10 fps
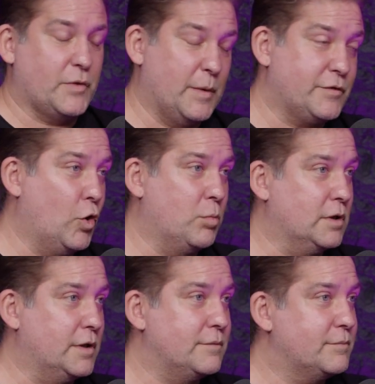so I went to
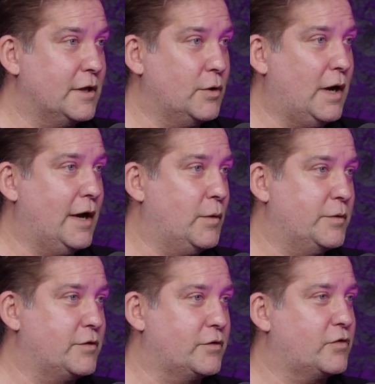Oberlin in Ohio,
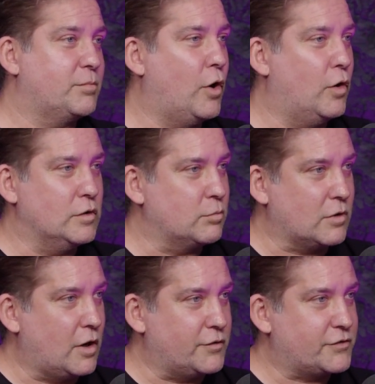which is a small
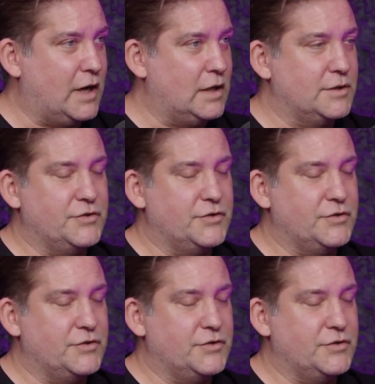liberal arts college.